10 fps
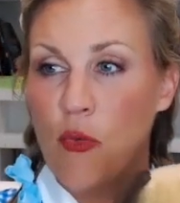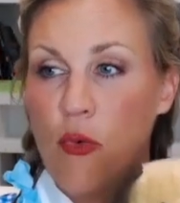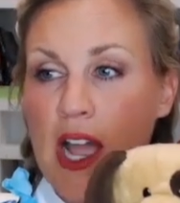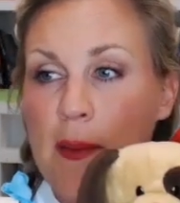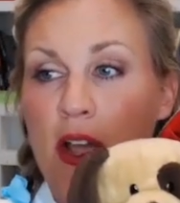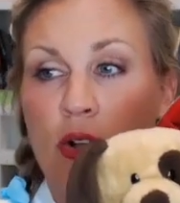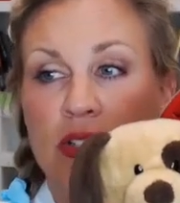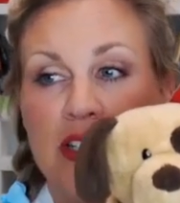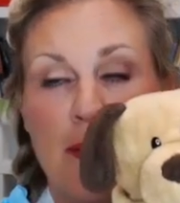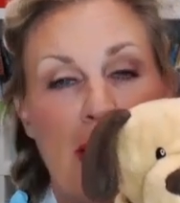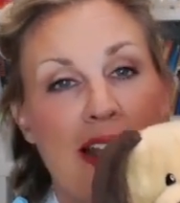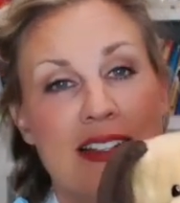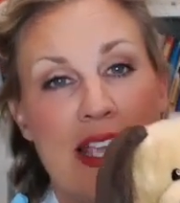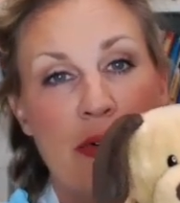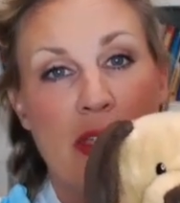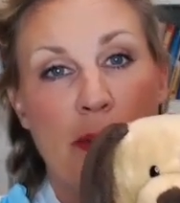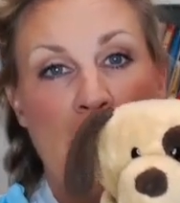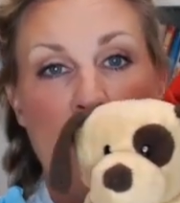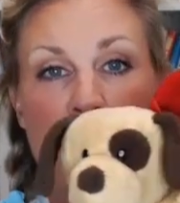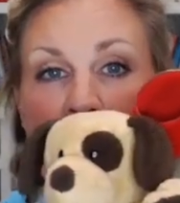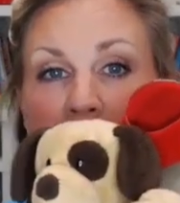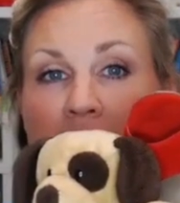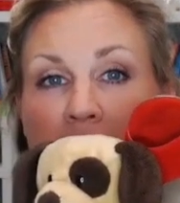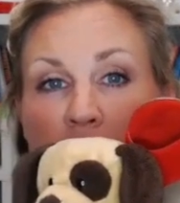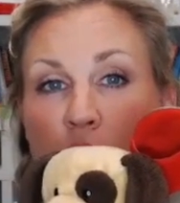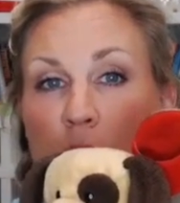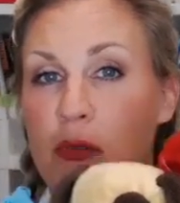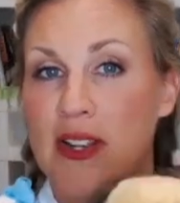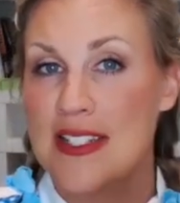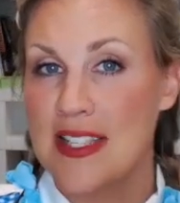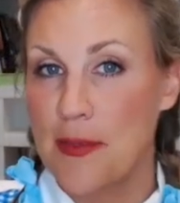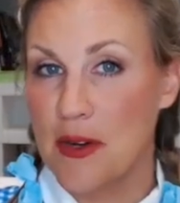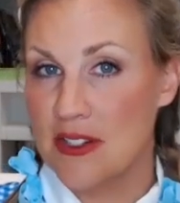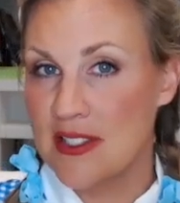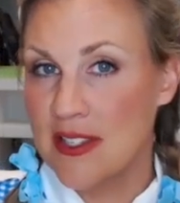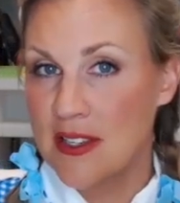Why am I holding a basket with a pup and ruby red slippers?